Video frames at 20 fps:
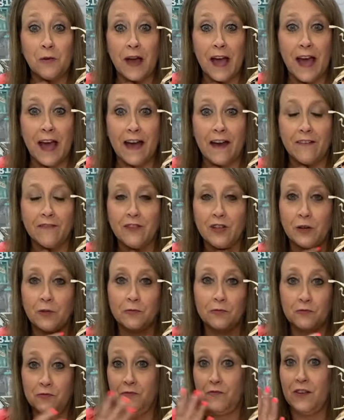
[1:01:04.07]
you have.
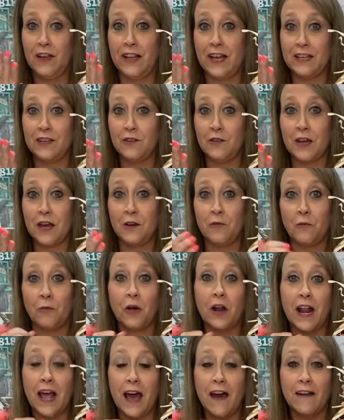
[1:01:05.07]
Don't feel like you got to
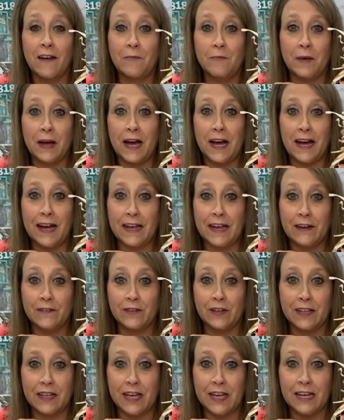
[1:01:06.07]
run out and buy
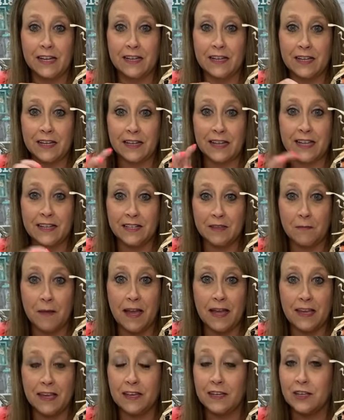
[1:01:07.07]
everything to, that, to
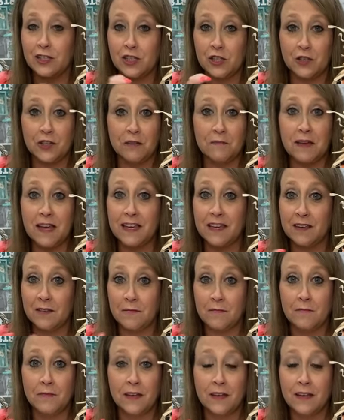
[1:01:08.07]
make it because you can make
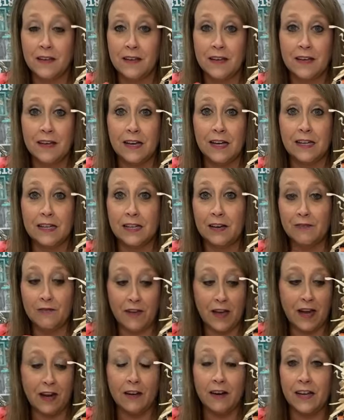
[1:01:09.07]
him a
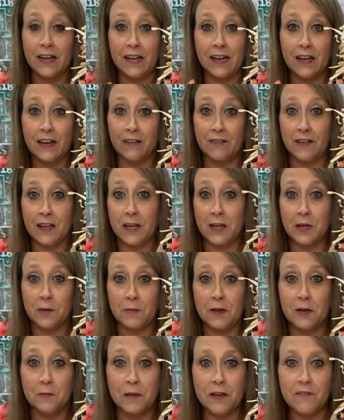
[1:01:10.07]
variant of
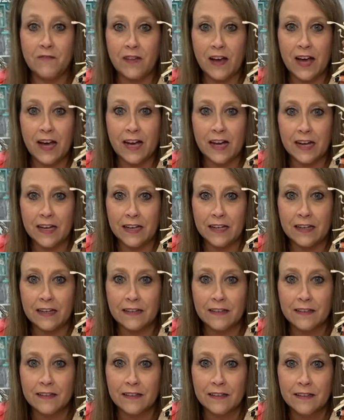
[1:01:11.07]
him. It'll be
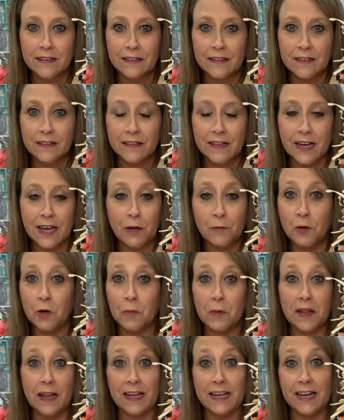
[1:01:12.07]
fine. And it
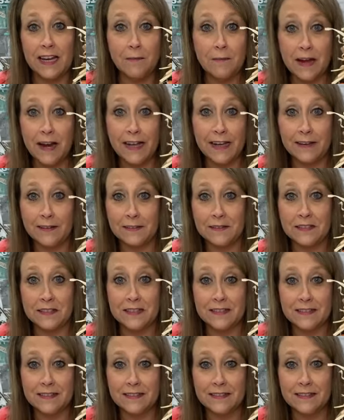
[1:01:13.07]
won't be like anybody
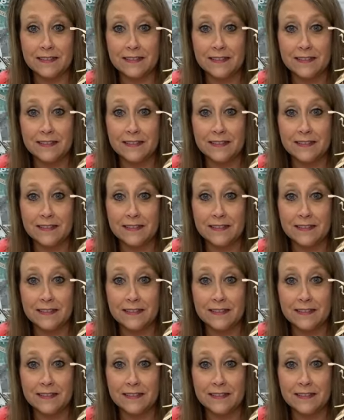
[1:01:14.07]
else's.